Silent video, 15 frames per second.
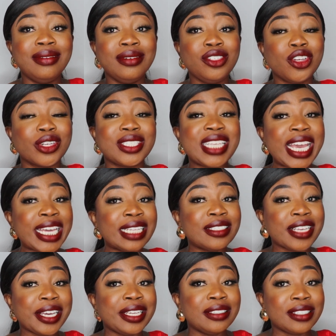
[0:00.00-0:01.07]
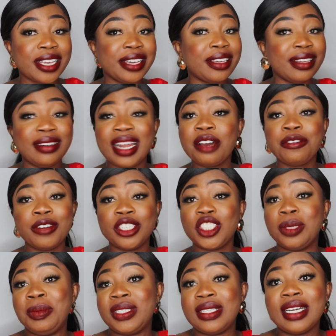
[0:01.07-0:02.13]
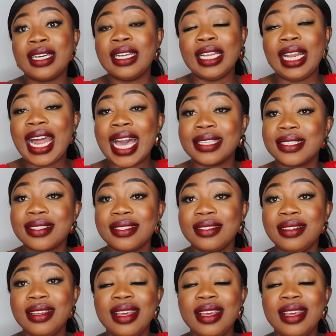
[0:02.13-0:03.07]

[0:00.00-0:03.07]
you're taking, taking, taking, that friendship is not going to last.